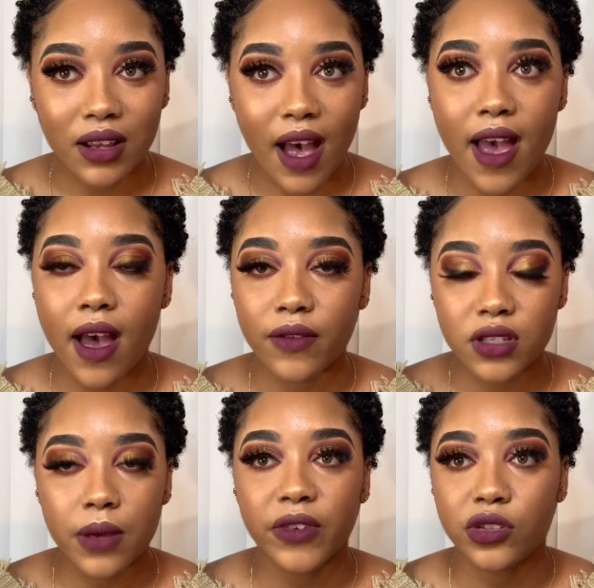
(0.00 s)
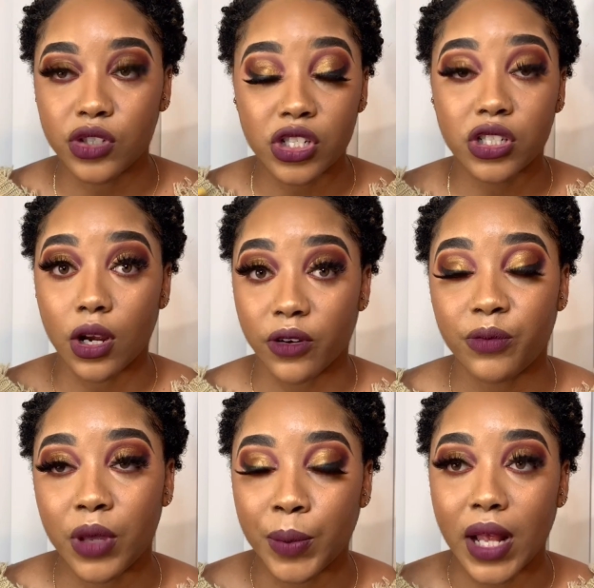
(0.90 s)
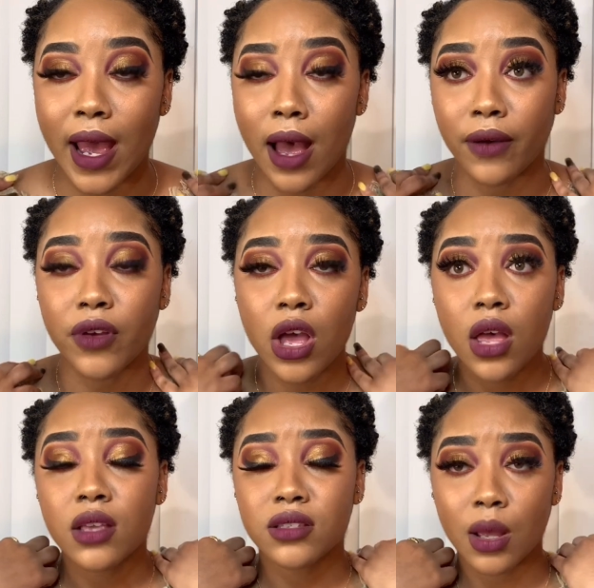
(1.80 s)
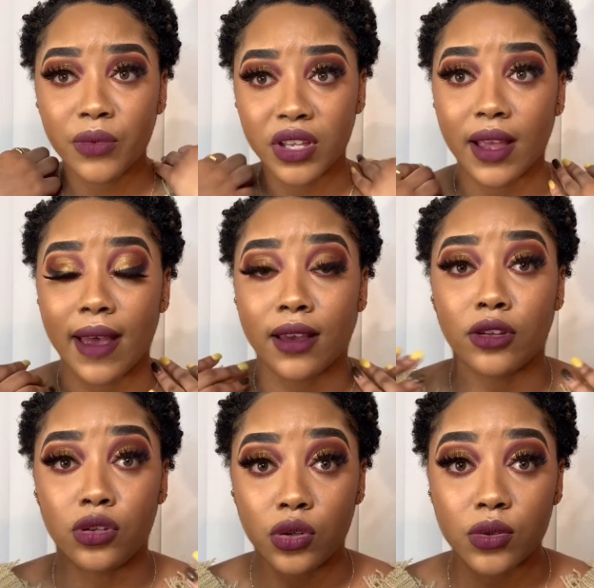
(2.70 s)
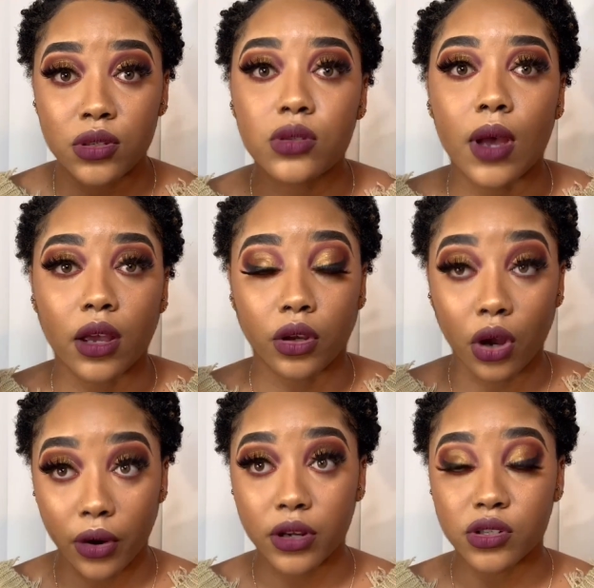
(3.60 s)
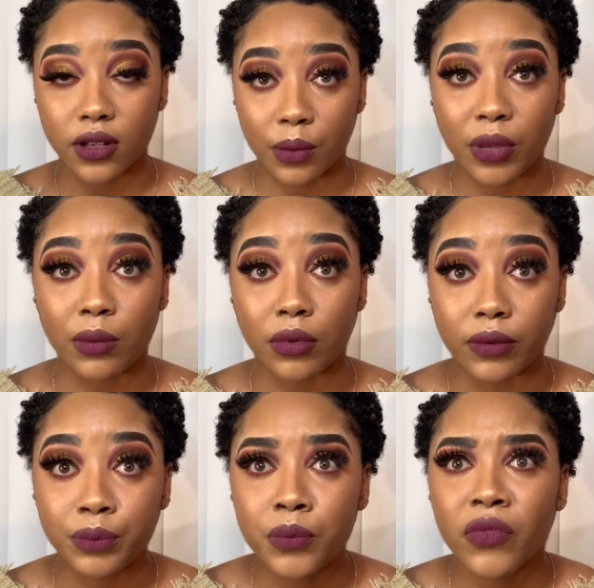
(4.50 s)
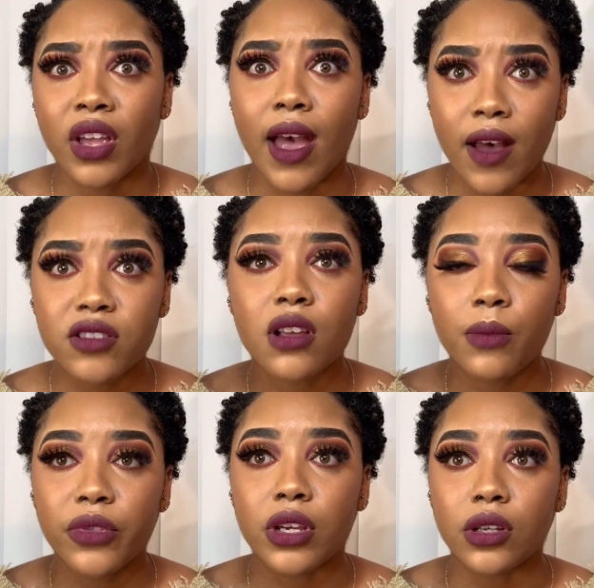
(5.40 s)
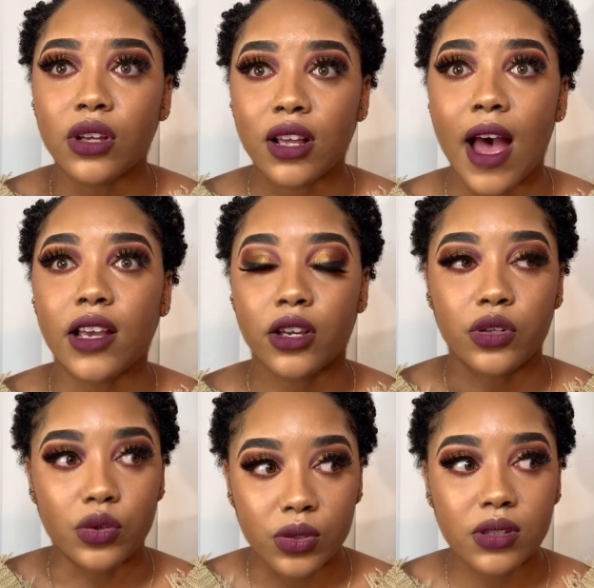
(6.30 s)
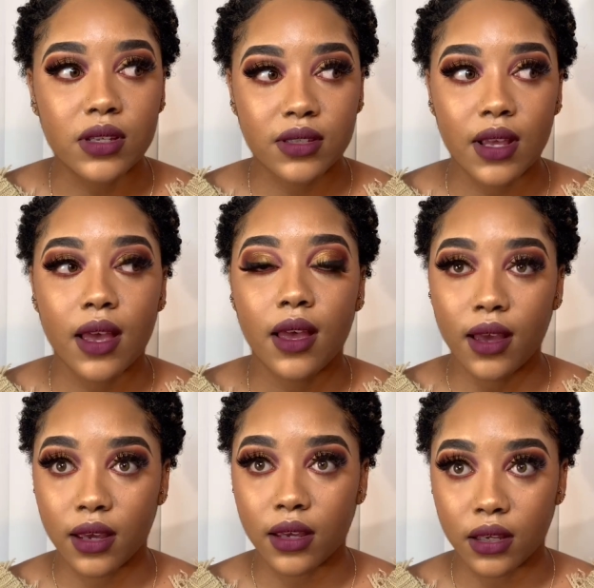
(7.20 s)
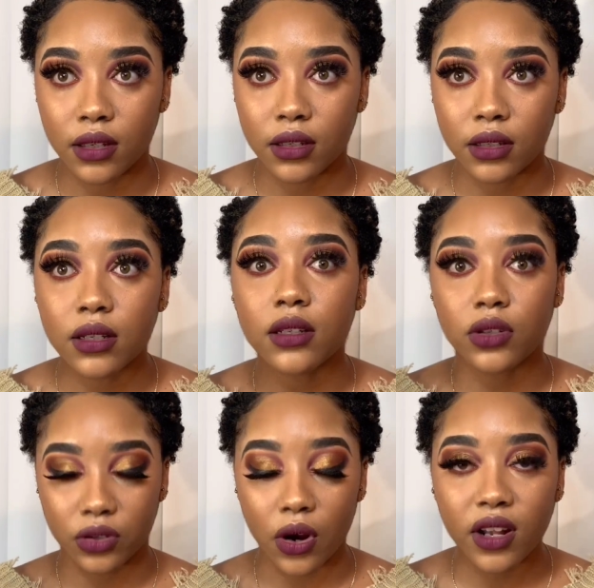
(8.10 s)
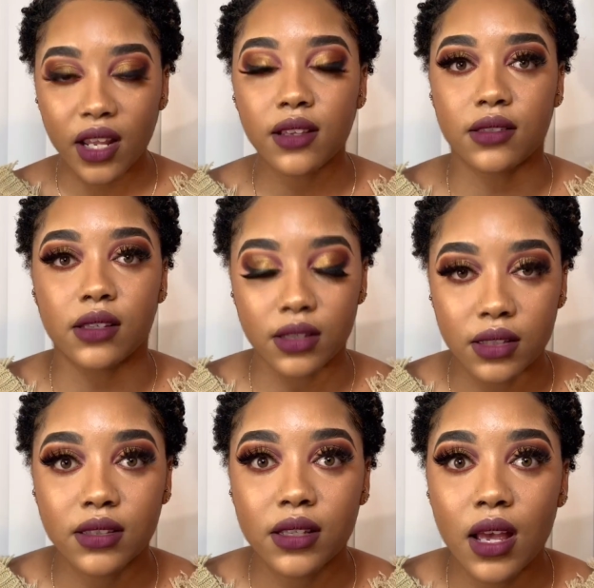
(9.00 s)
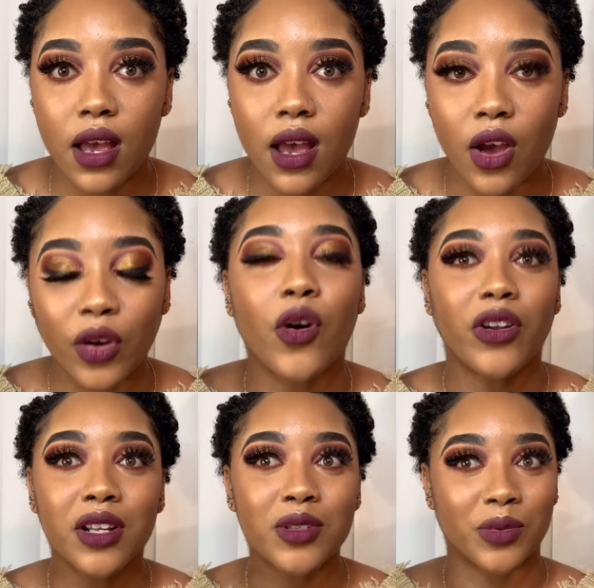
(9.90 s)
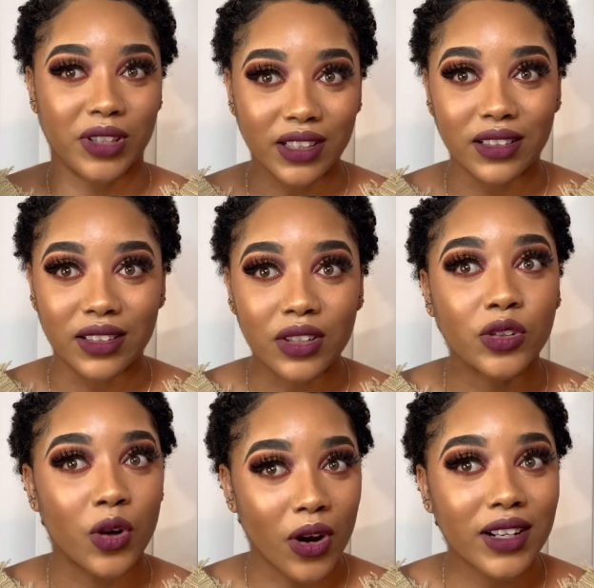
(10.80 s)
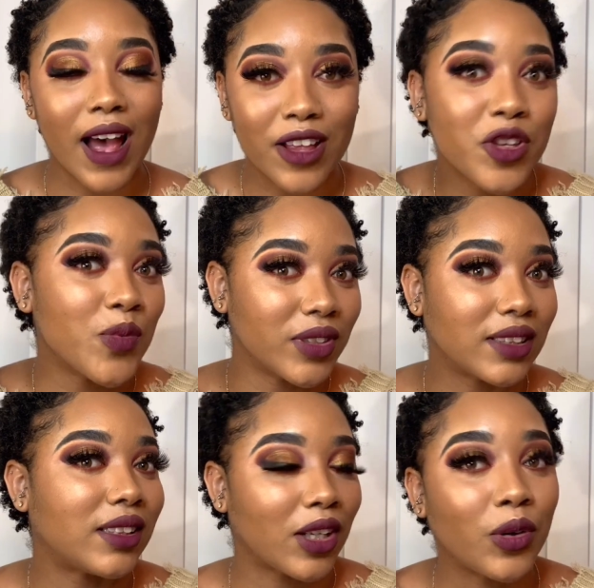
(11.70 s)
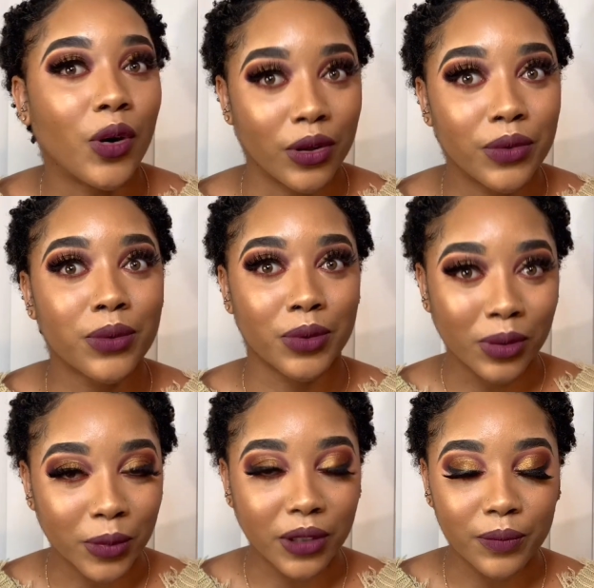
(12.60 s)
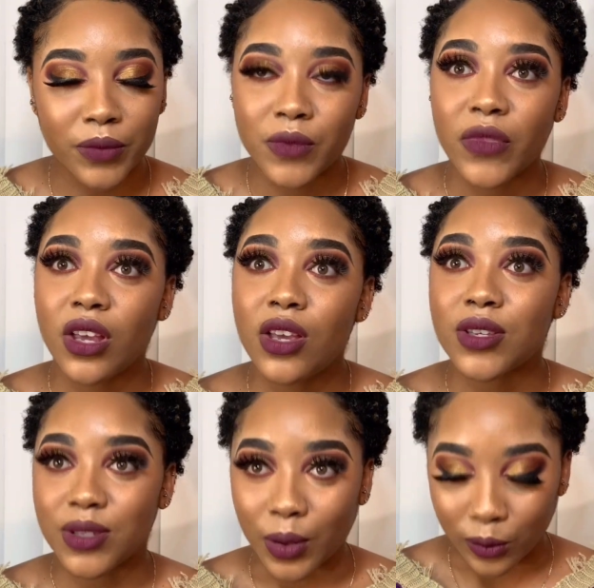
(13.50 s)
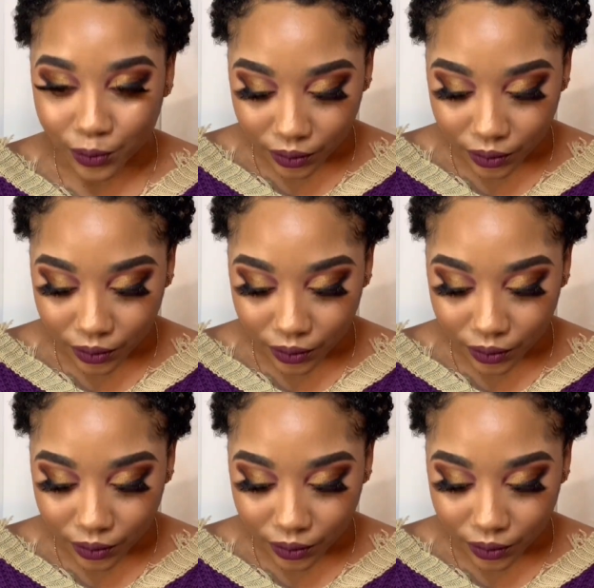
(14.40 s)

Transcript: I have something to share with people. I have something I can use to encourage other people. I have something I can use to say, hey, God exists, God is real, God, and you will see God through me. So